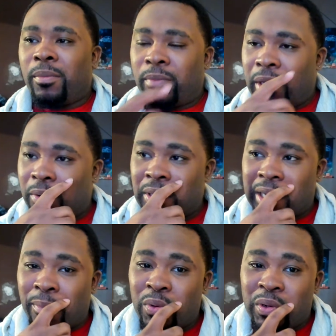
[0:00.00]
Anyways,
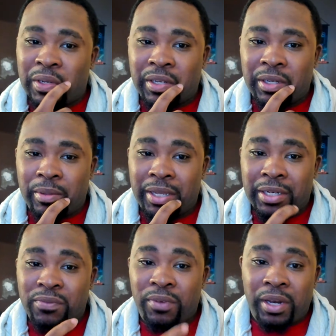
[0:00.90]
I'm gonna in
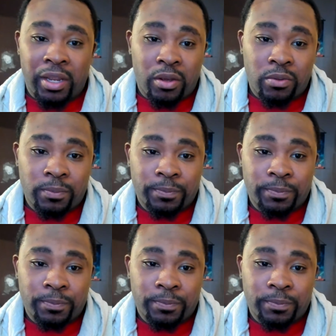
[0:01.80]
this video,